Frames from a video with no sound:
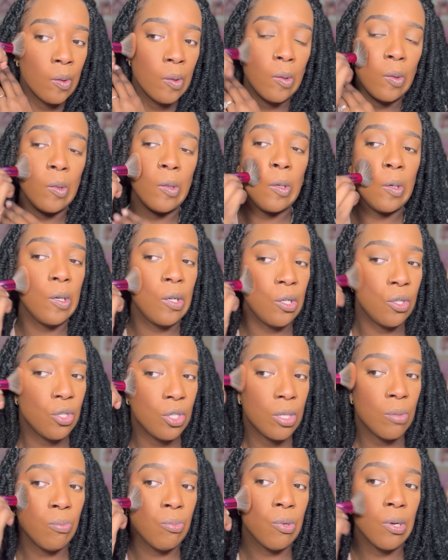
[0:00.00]
And then I'll
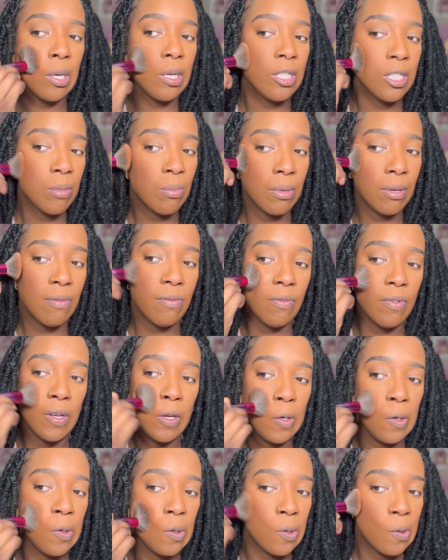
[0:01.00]
just bronze my
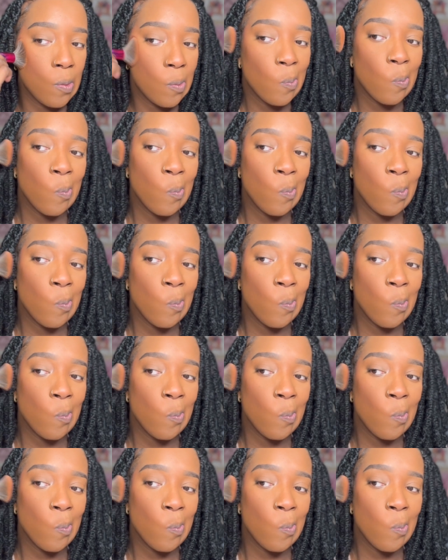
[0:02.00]
face.